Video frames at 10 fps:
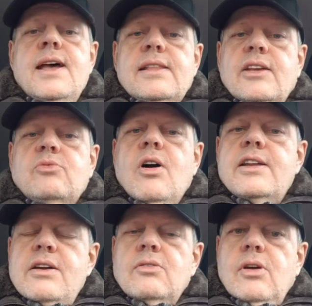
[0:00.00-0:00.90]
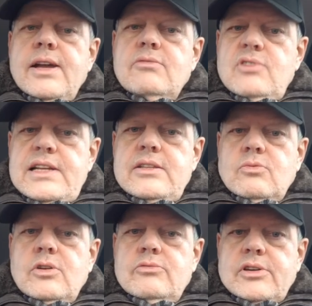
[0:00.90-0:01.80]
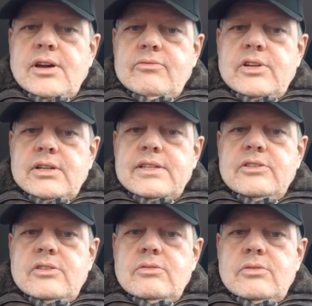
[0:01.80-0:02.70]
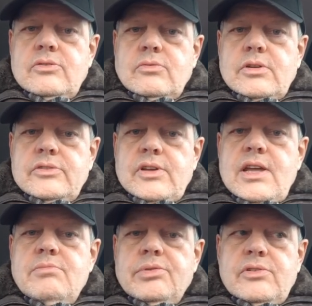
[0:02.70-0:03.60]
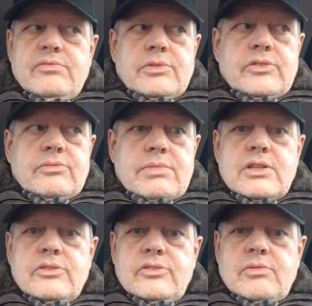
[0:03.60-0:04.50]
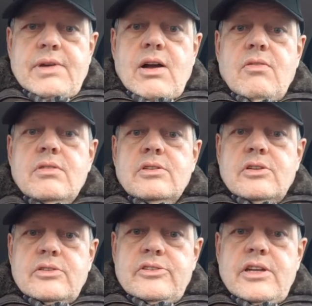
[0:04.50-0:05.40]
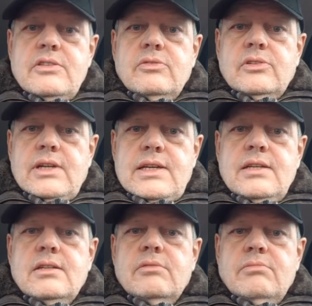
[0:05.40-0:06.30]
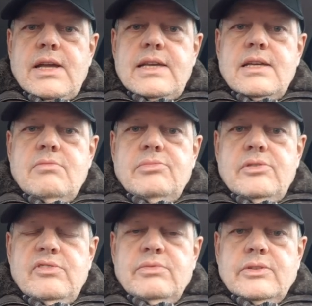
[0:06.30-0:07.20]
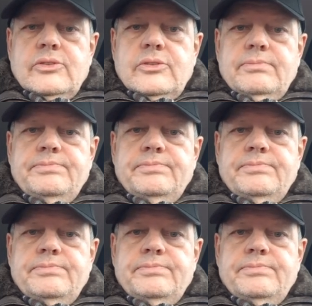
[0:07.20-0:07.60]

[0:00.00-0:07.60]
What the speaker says: That's why I don't like really the word recovery. I tend to use the word improvements, because it's about continuously making improvements.